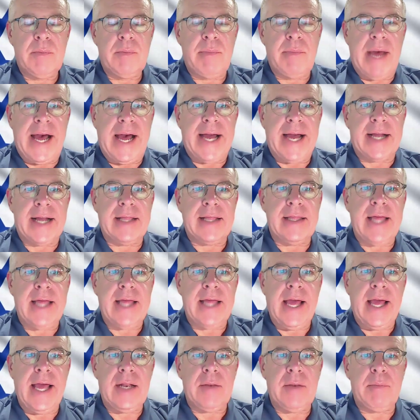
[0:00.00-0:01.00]
back
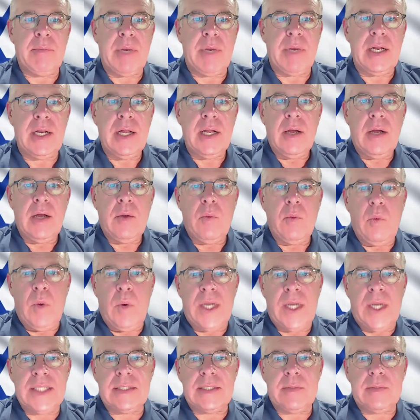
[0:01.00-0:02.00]
then. But
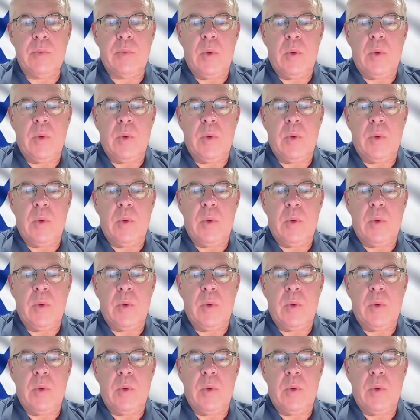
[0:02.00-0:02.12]
when